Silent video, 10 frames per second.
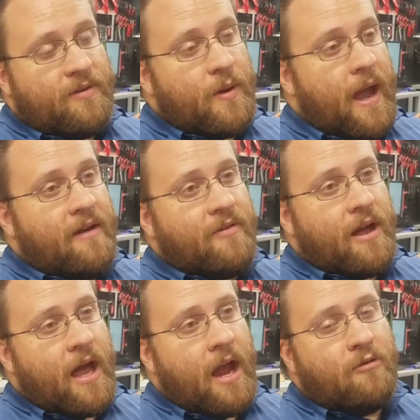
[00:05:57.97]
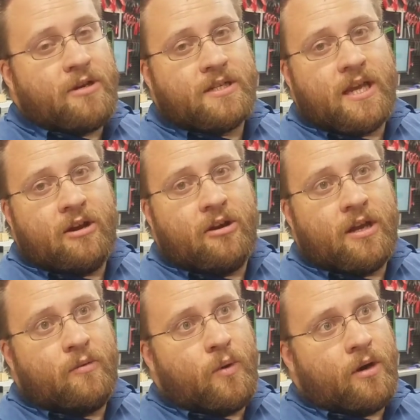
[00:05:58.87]
have a high-risk area
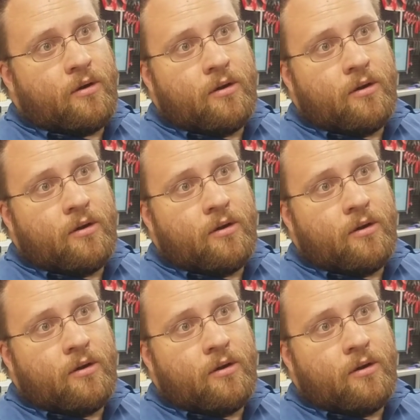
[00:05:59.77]
where